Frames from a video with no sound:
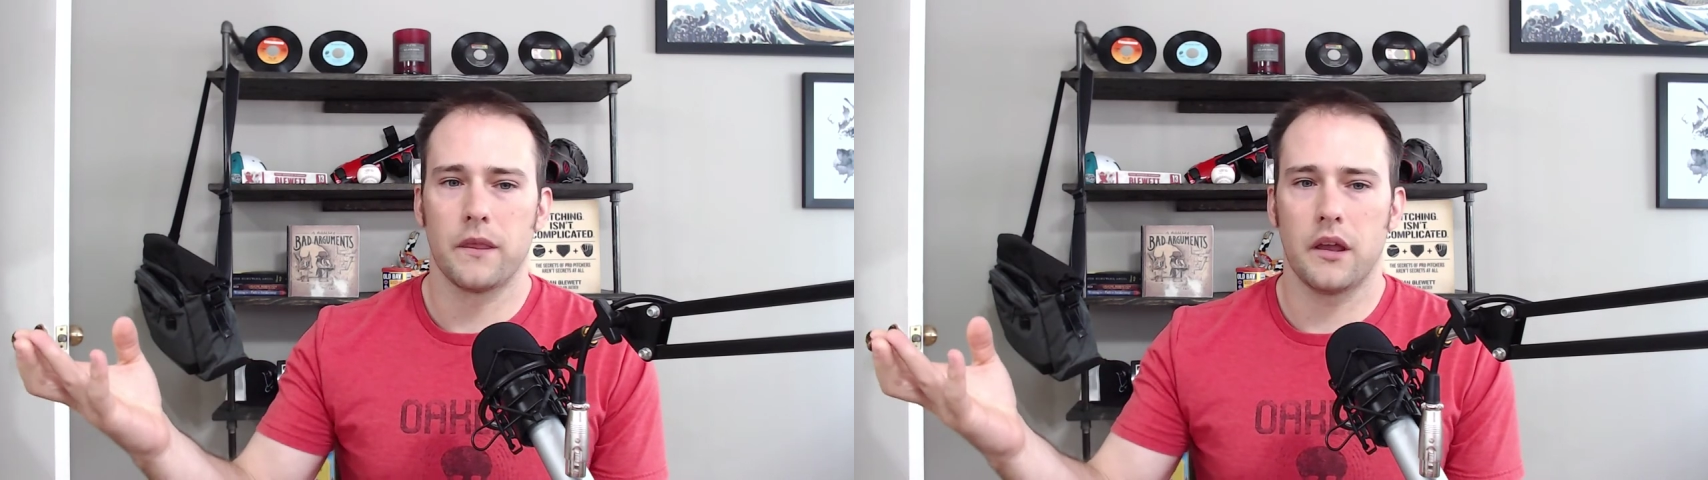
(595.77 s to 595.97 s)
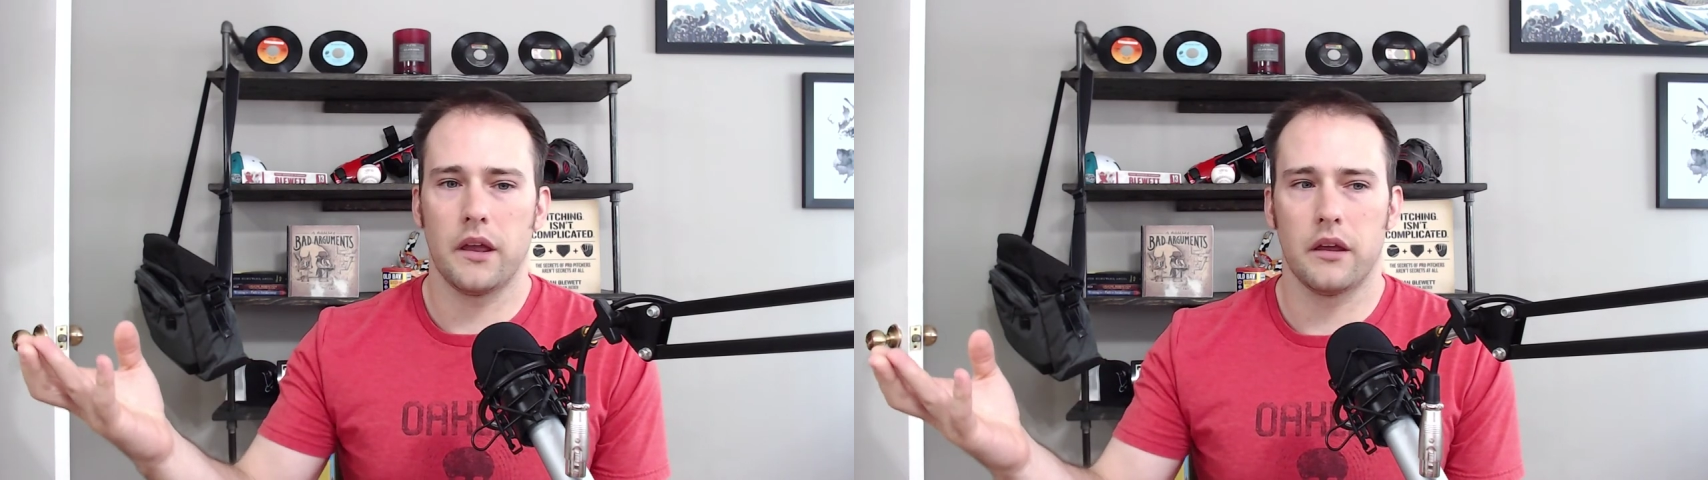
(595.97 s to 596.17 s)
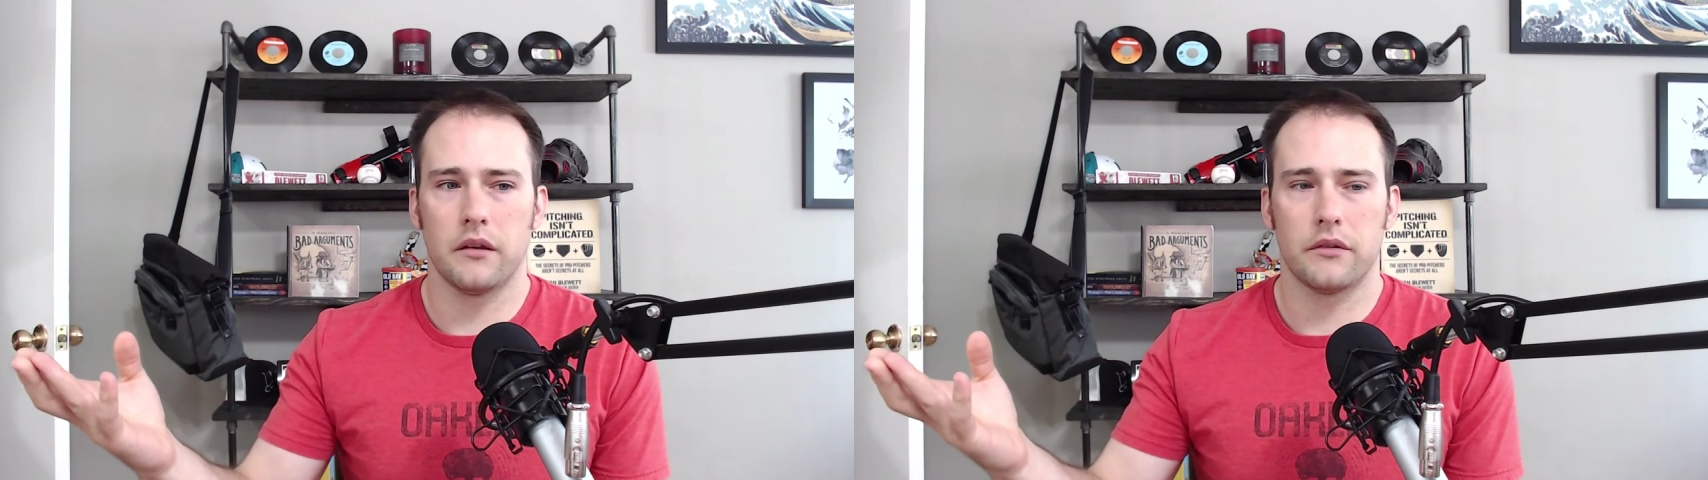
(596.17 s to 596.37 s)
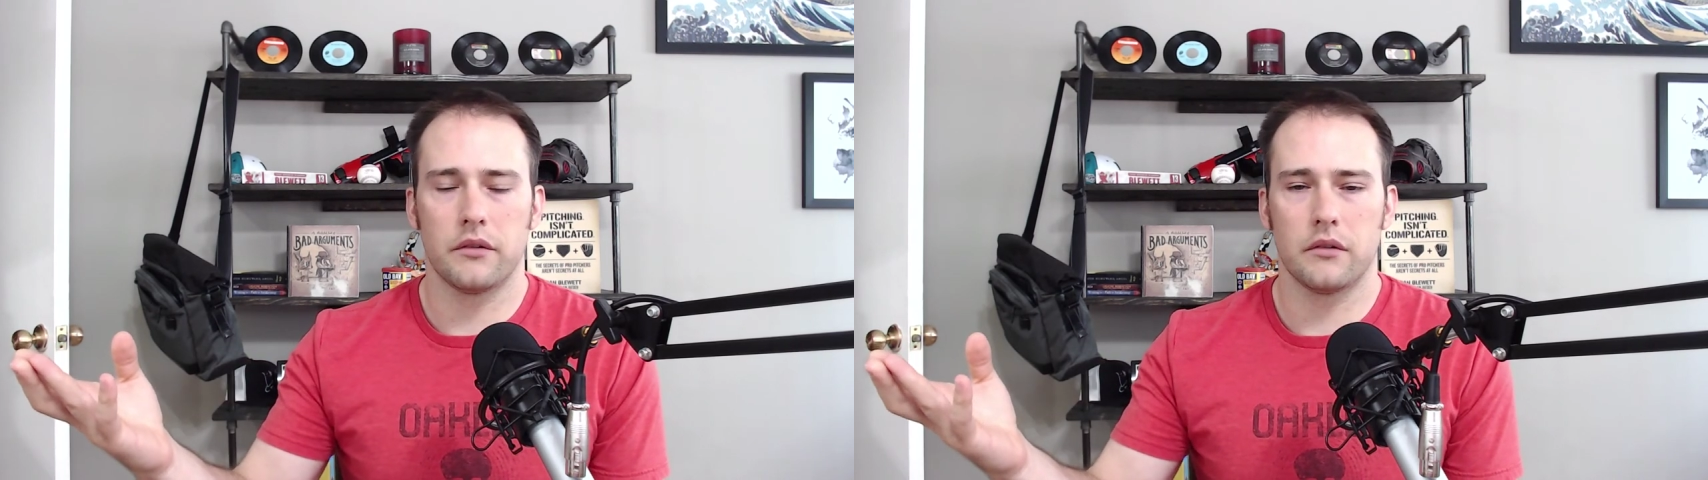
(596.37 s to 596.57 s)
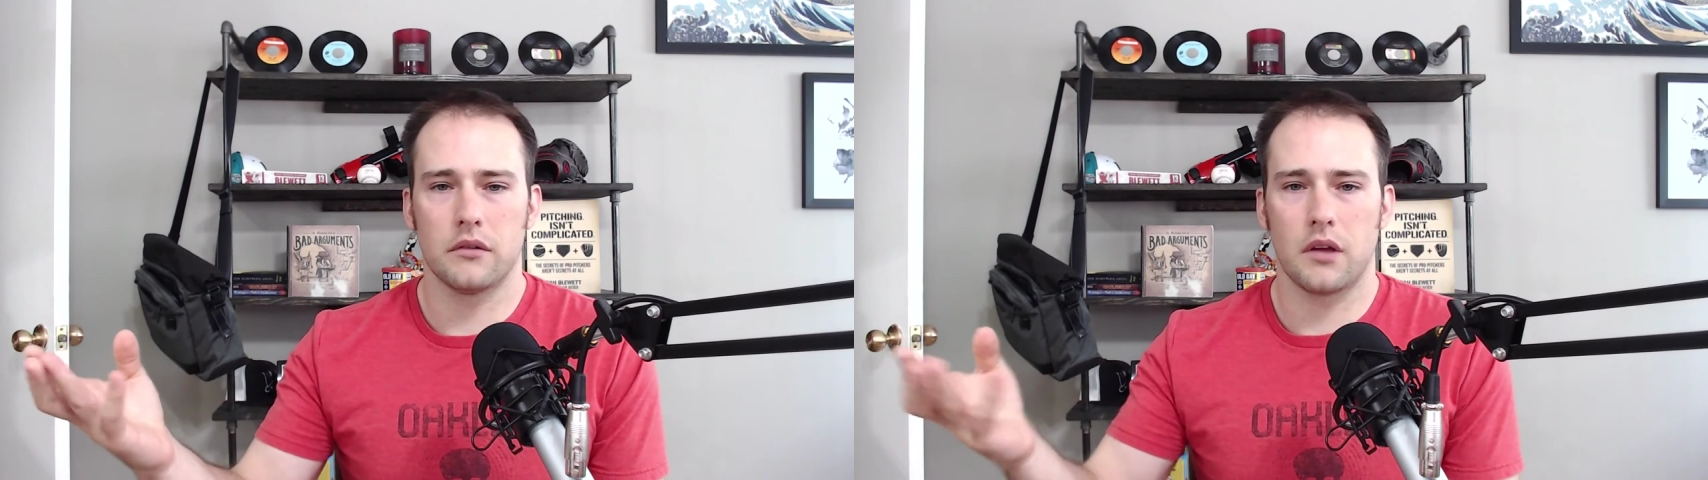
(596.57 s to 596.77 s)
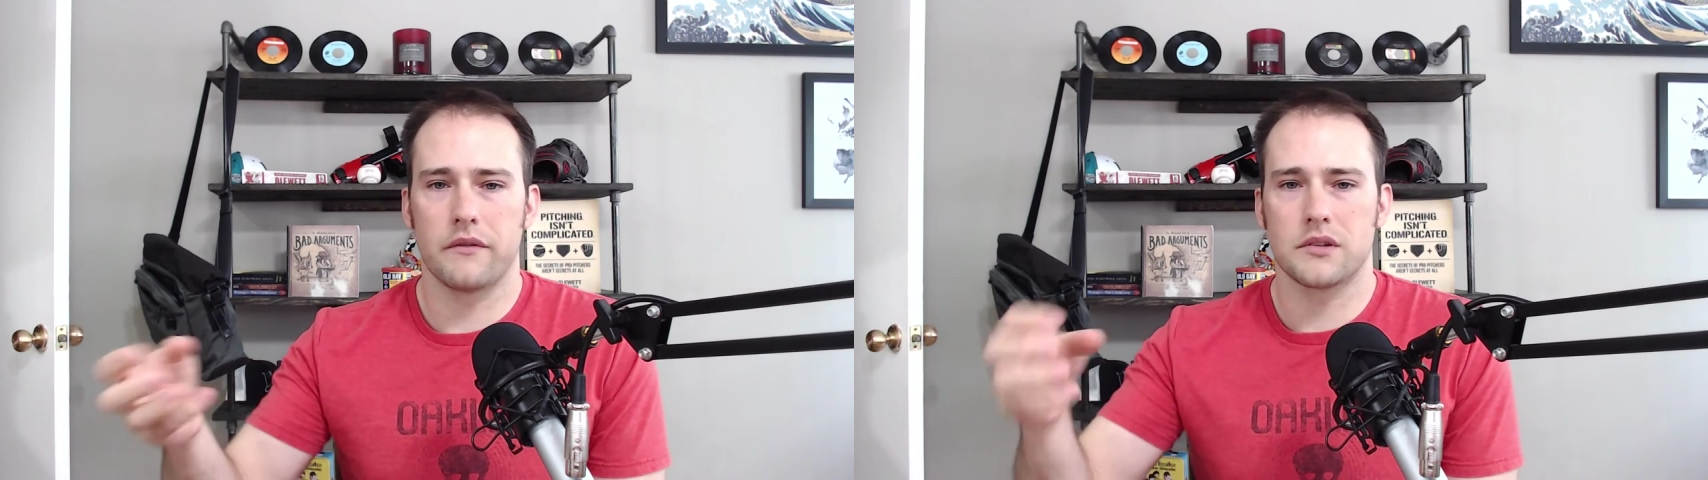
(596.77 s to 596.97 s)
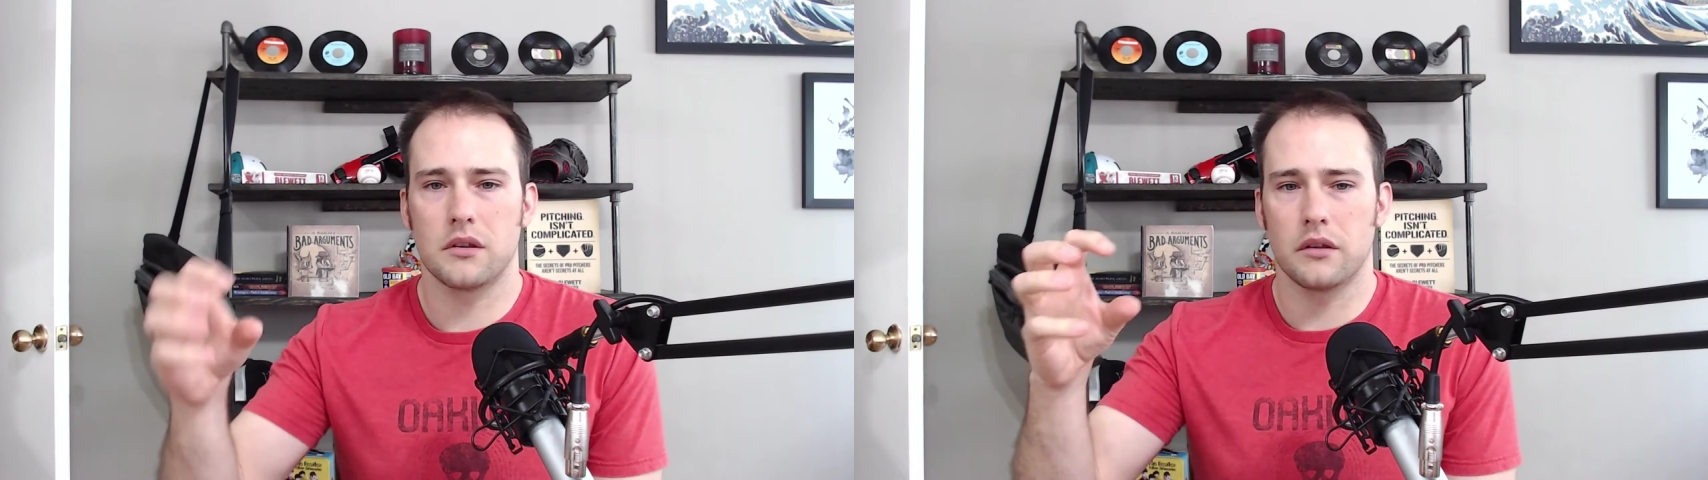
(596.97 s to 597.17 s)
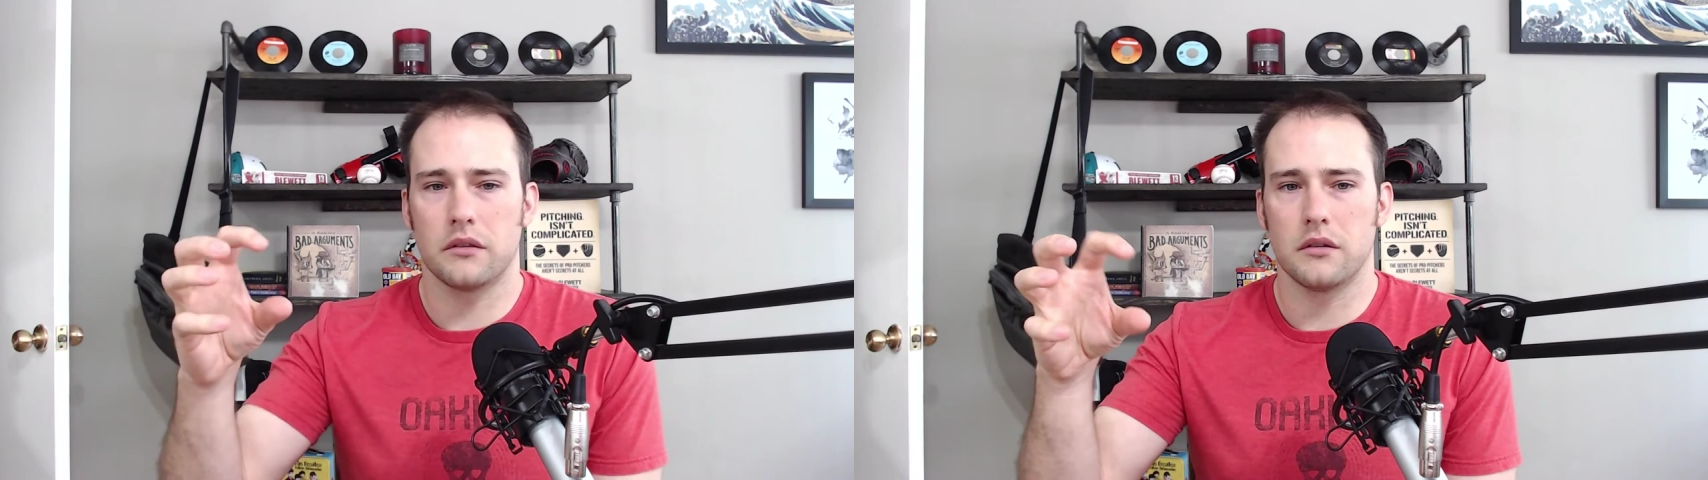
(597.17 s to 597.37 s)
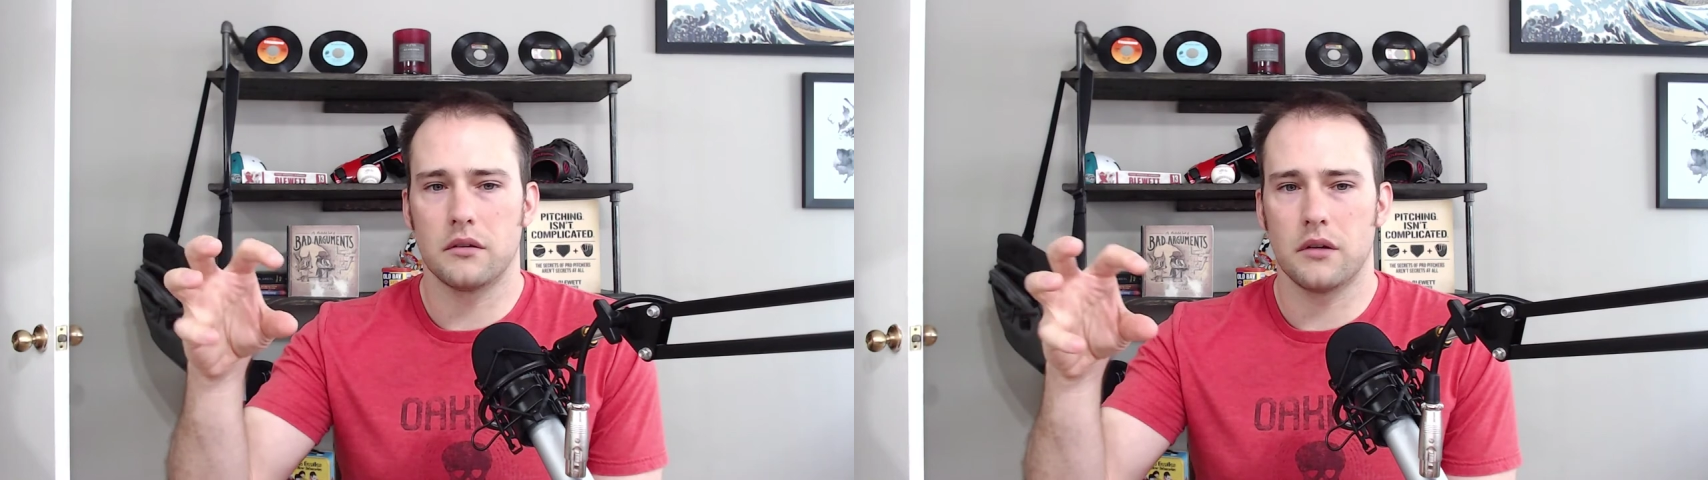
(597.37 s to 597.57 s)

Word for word: and obviously like the